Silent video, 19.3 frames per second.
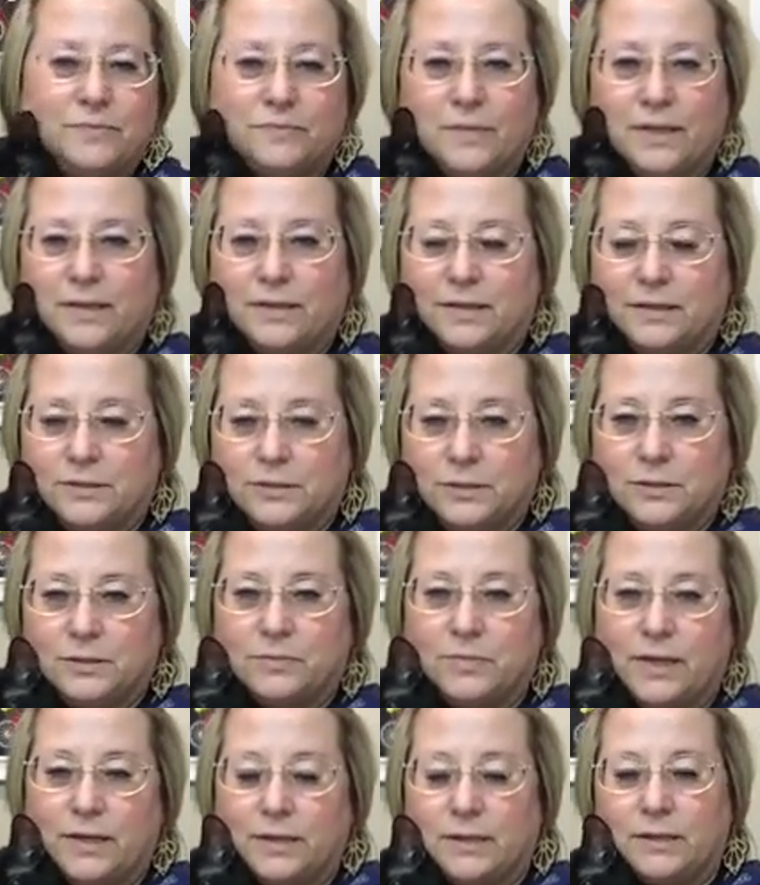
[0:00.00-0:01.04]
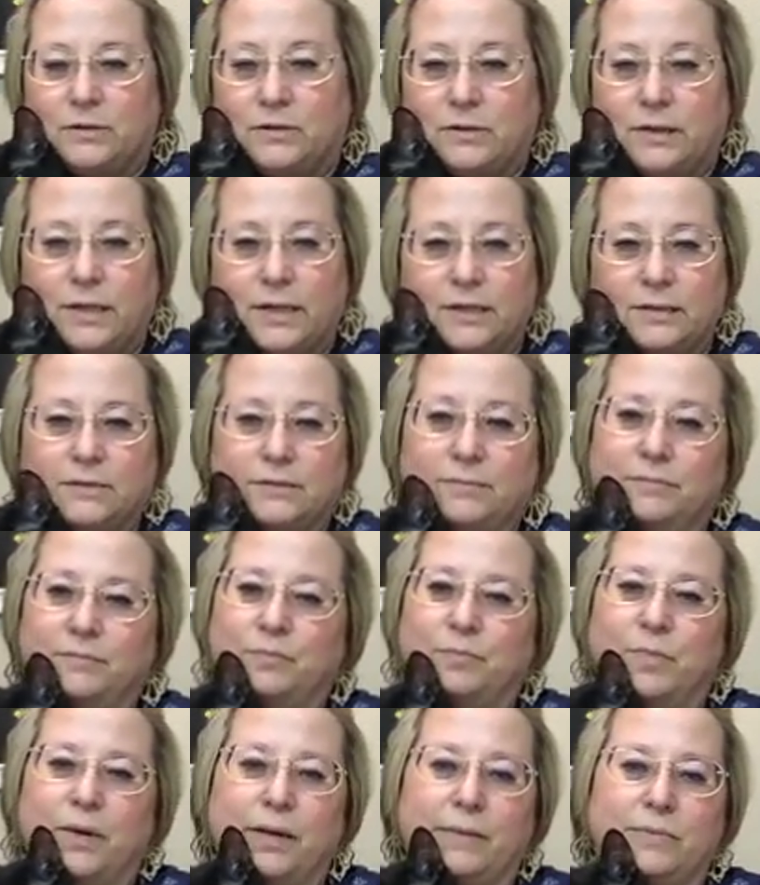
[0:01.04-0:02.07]
and this is my little kitten,
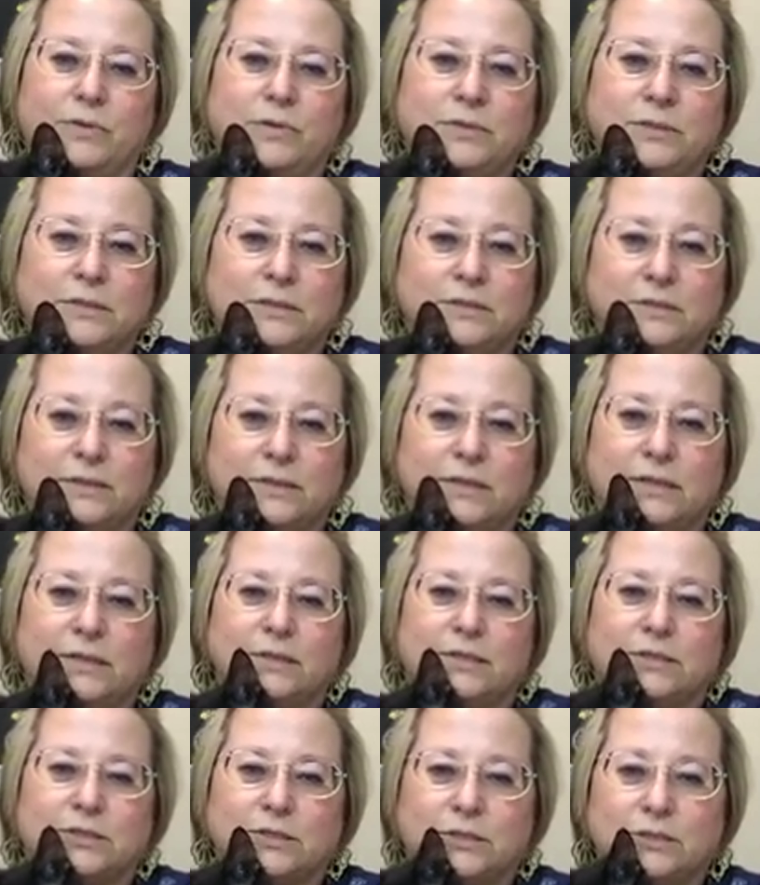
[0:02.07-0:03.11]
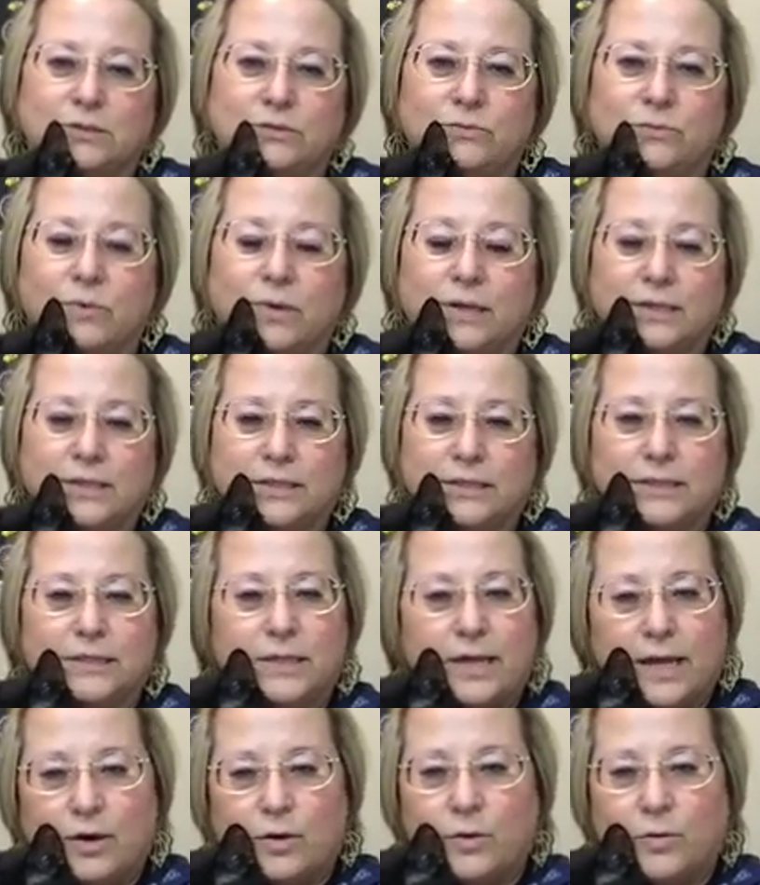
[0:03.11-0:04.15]
Bubbles. She wanted to
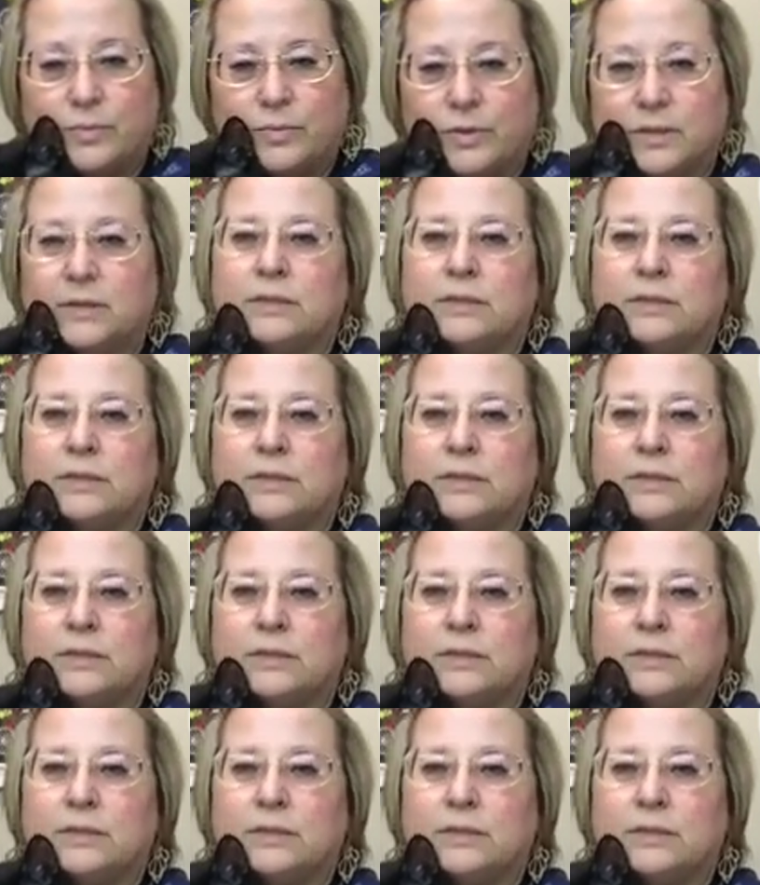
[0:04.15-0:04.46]
help.